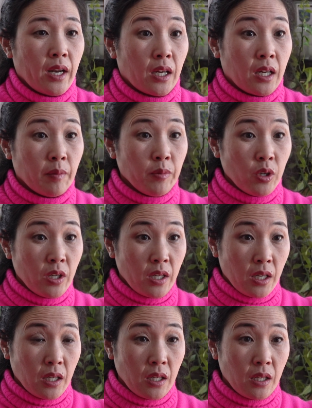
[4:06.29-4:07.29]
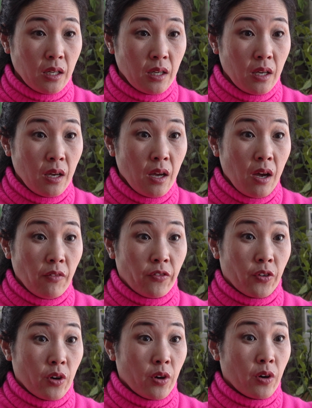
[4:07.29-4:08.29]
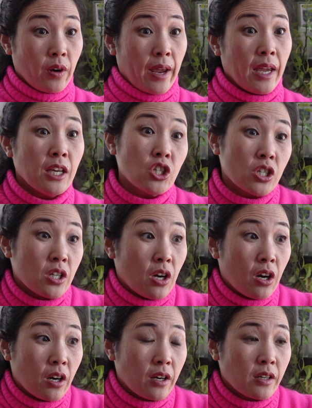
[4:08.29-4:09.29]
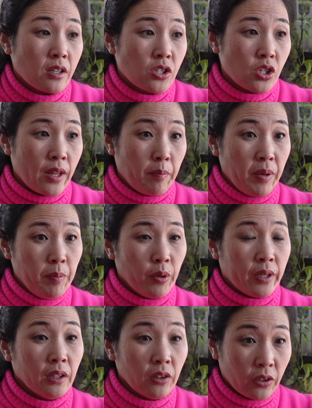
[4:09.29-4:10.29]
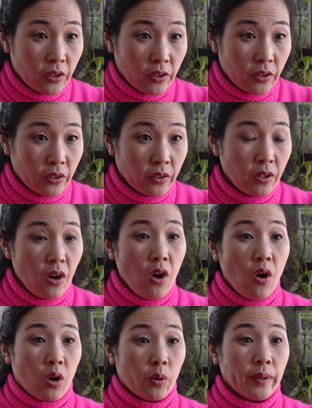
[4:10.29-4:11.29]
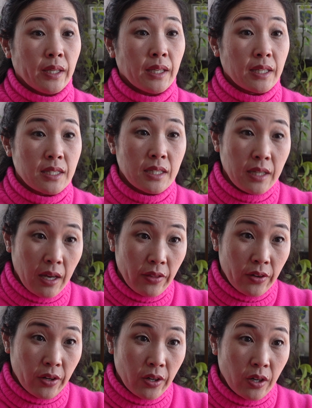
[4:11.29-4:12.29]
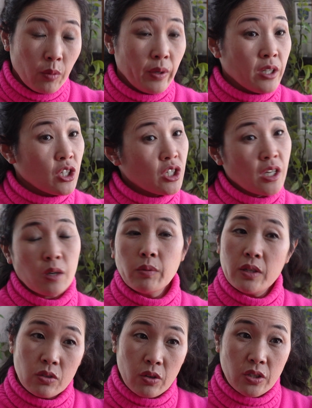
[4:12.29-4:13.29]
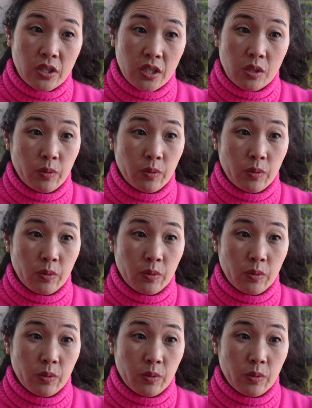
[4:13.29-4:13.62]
a community for Asian art so that people can learn, or we can get together, we can share resources,